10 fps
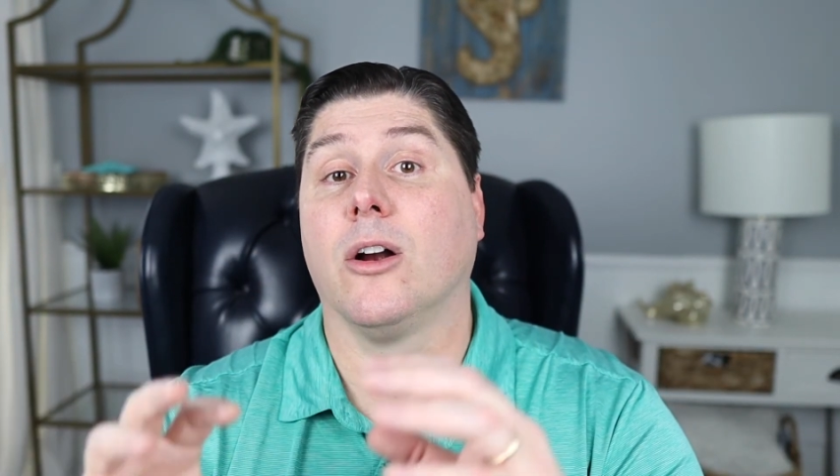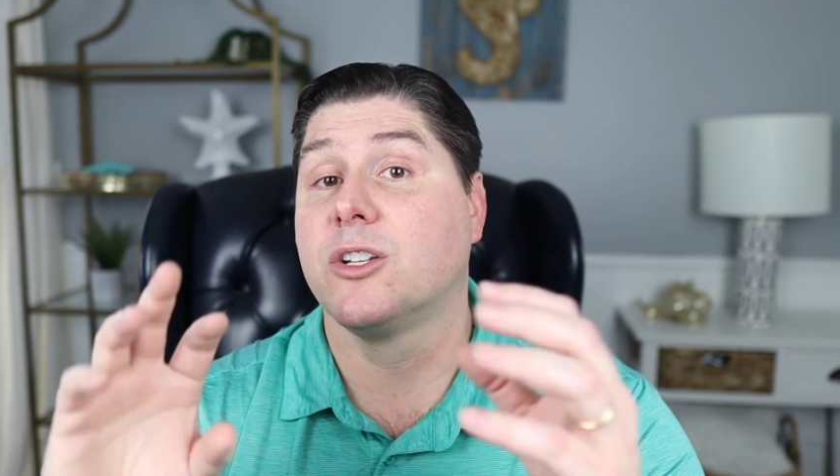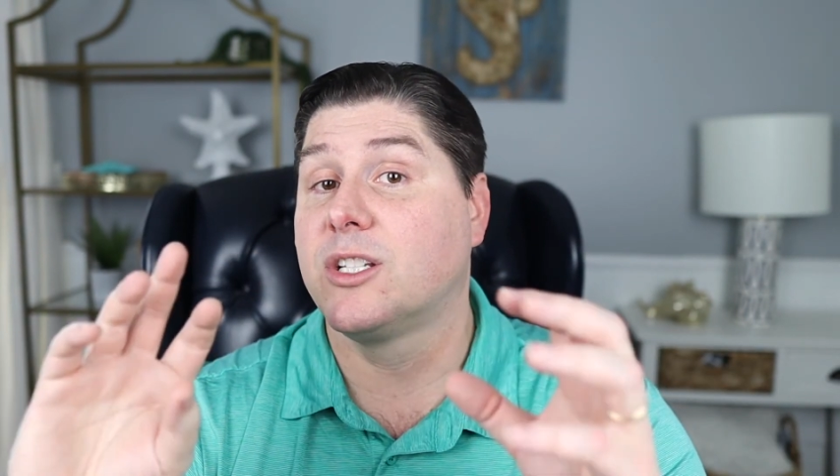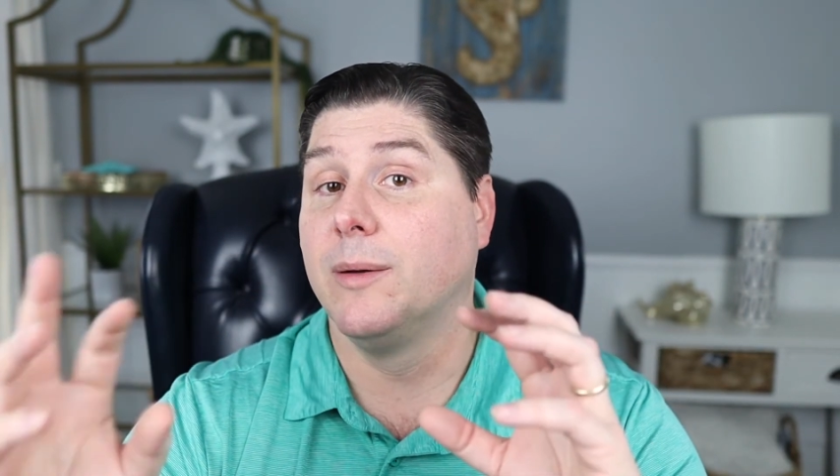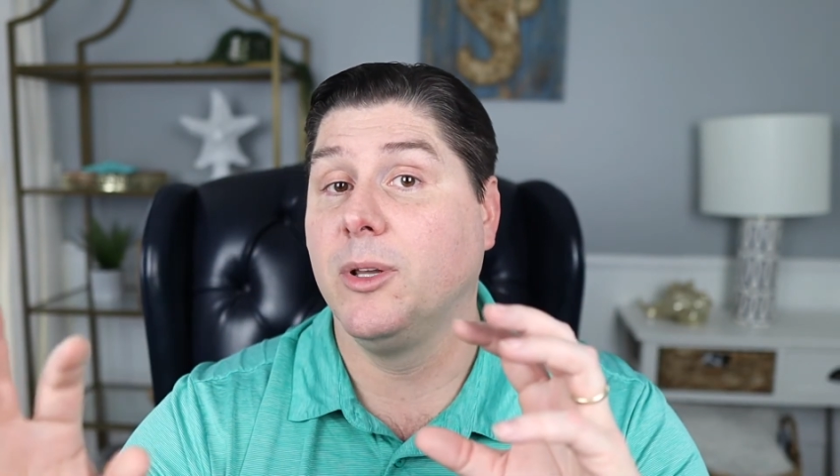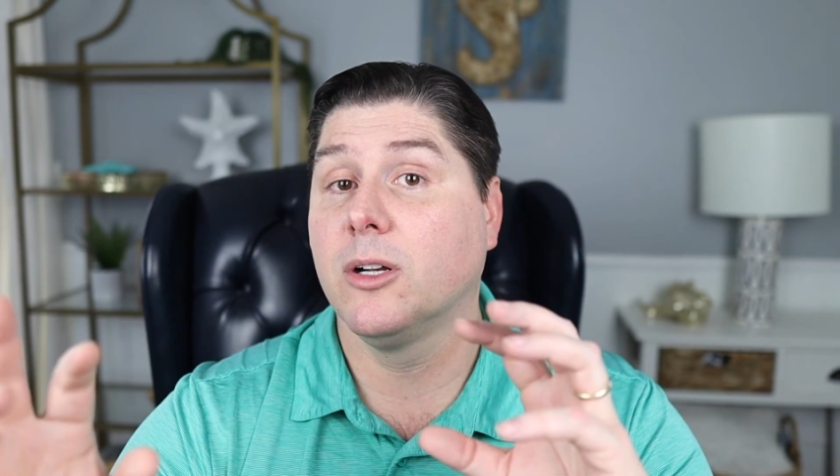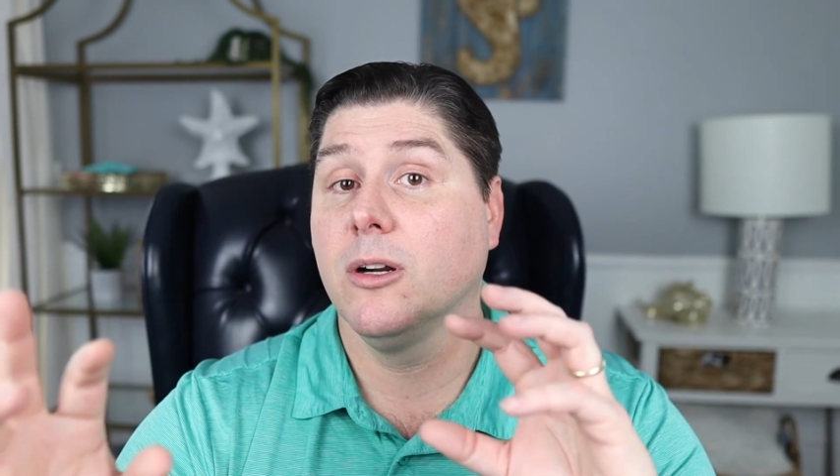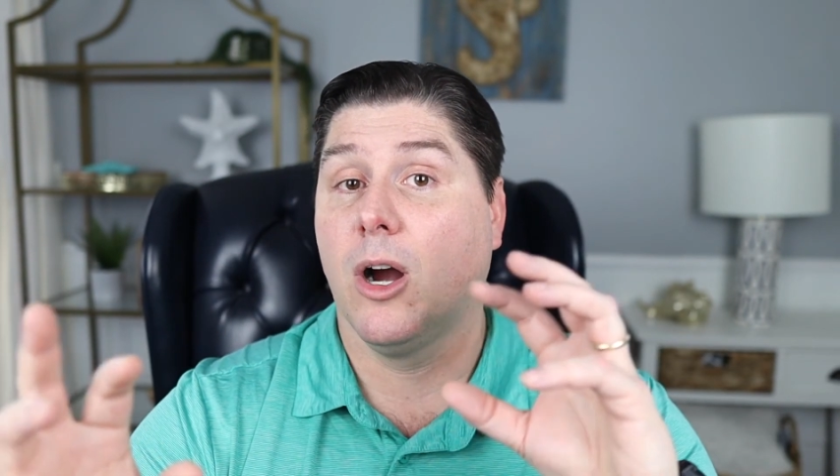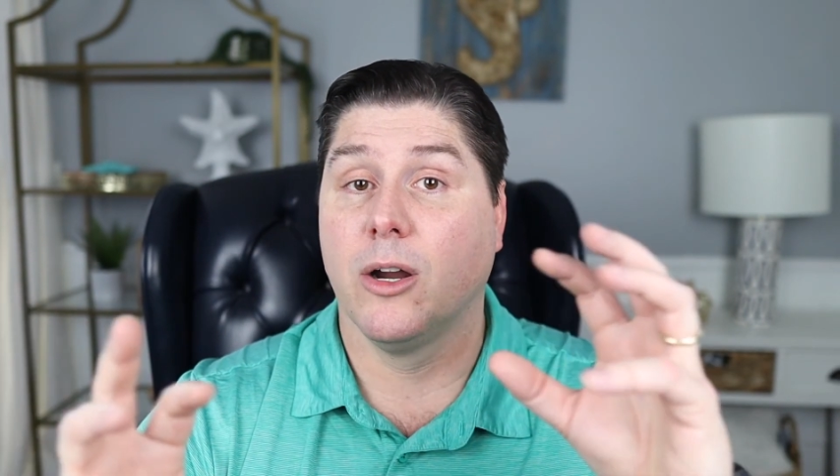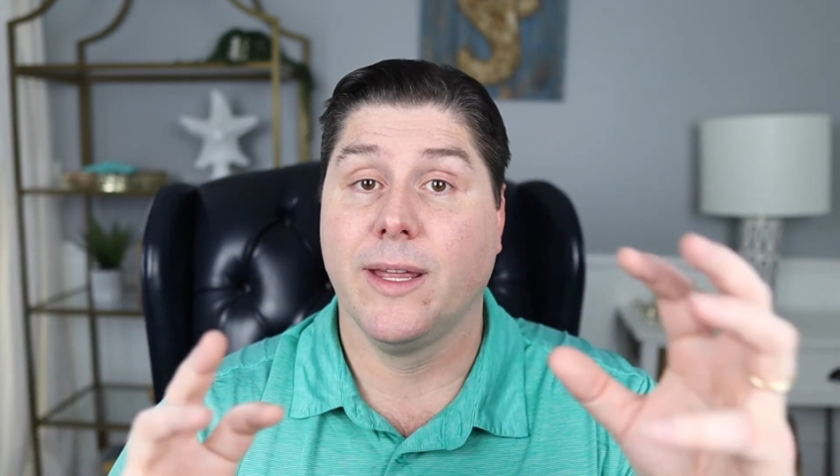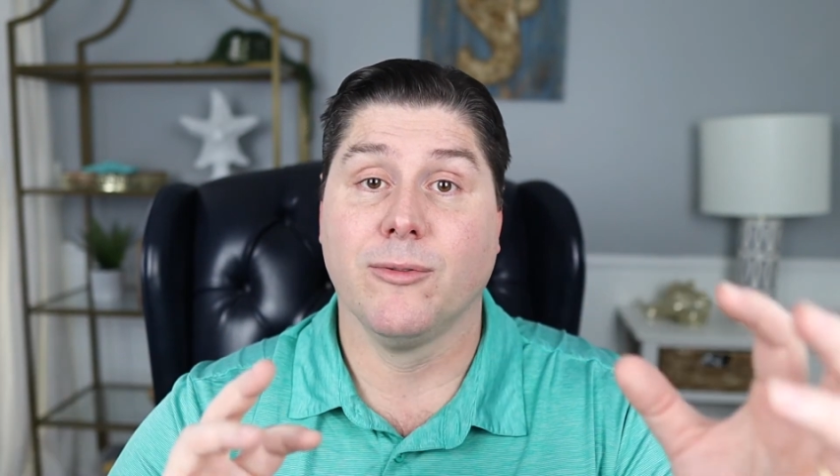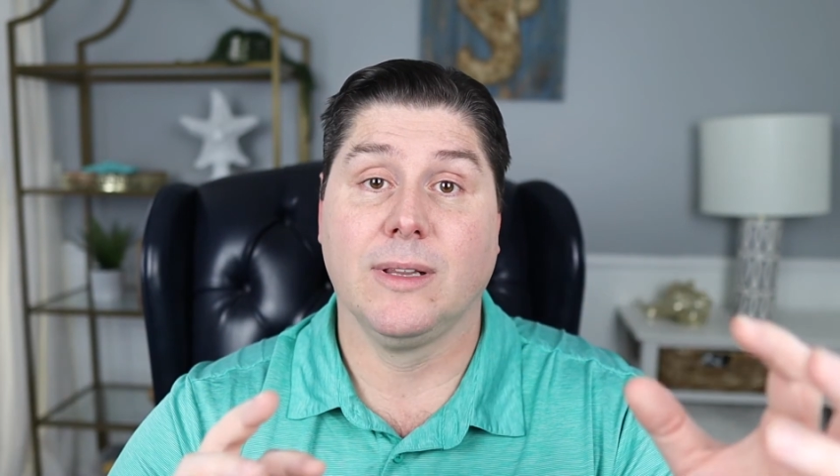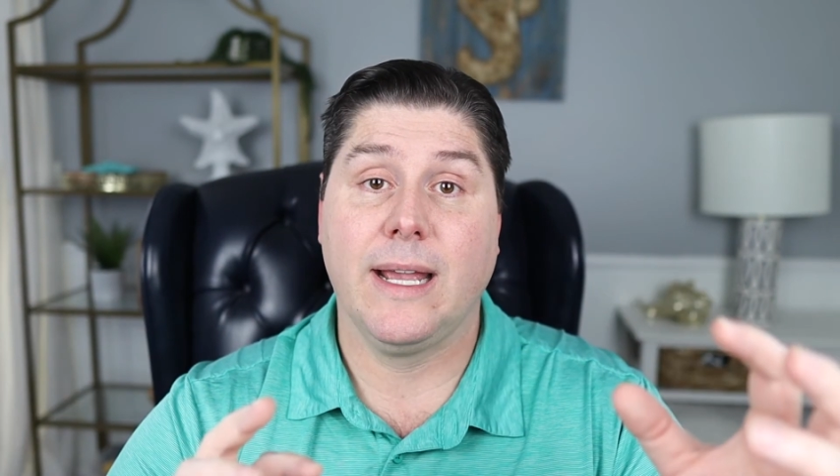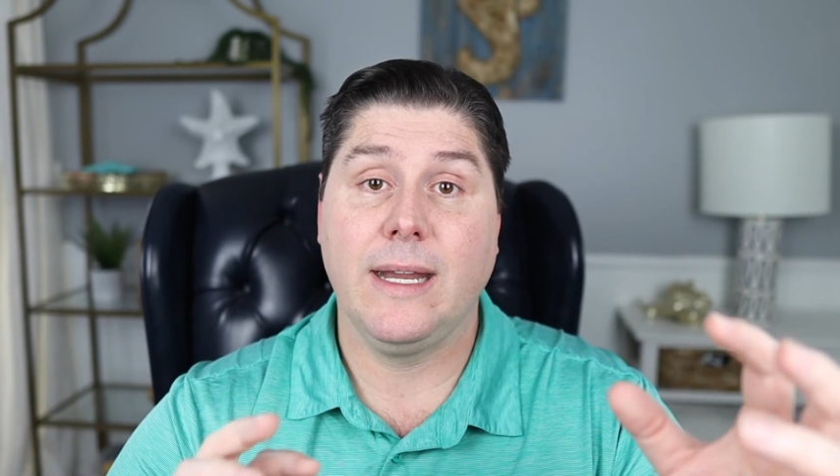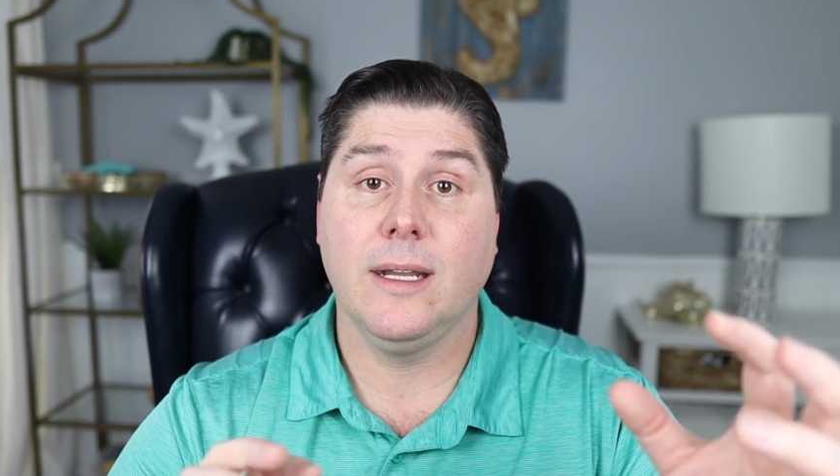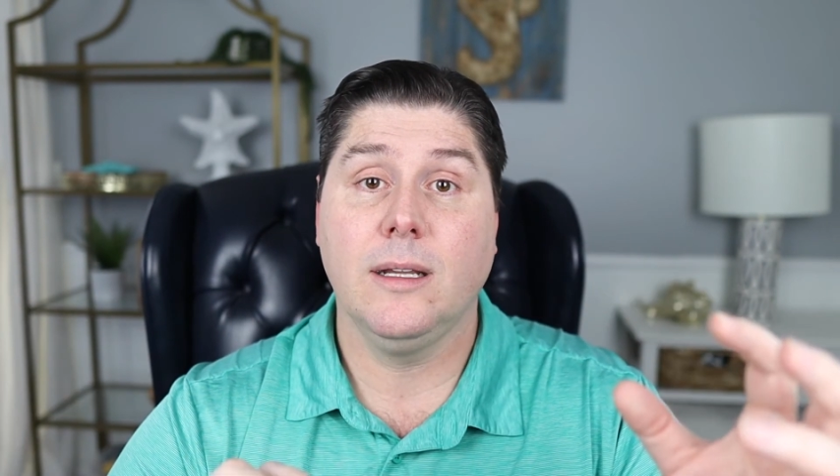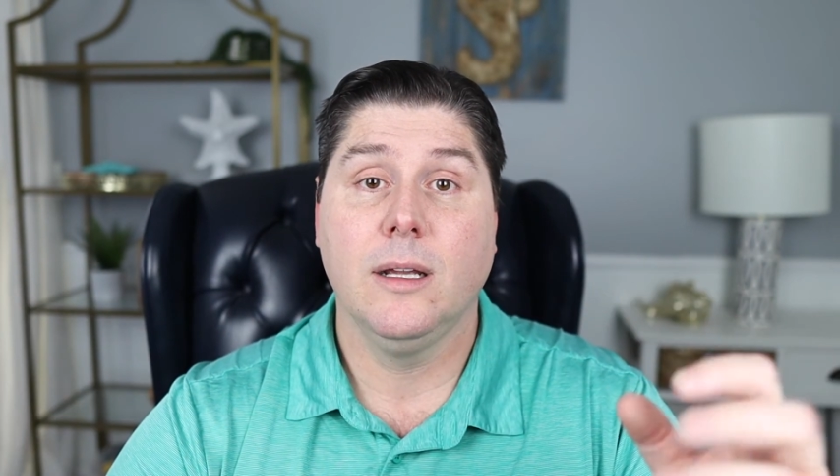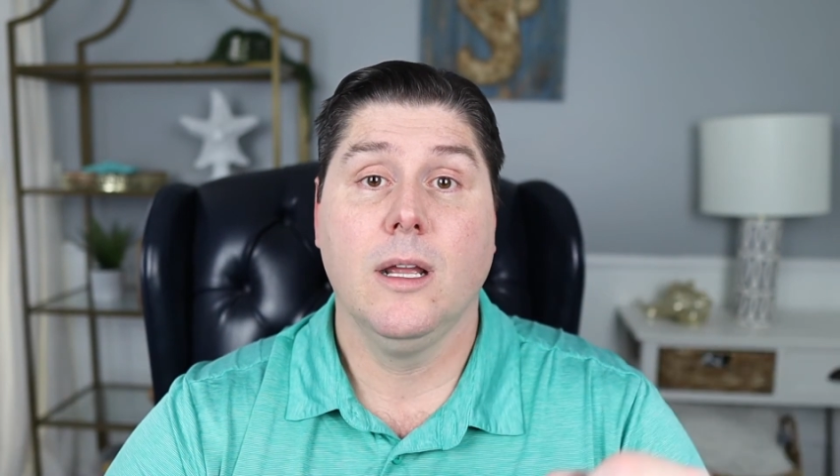are similar, are they related?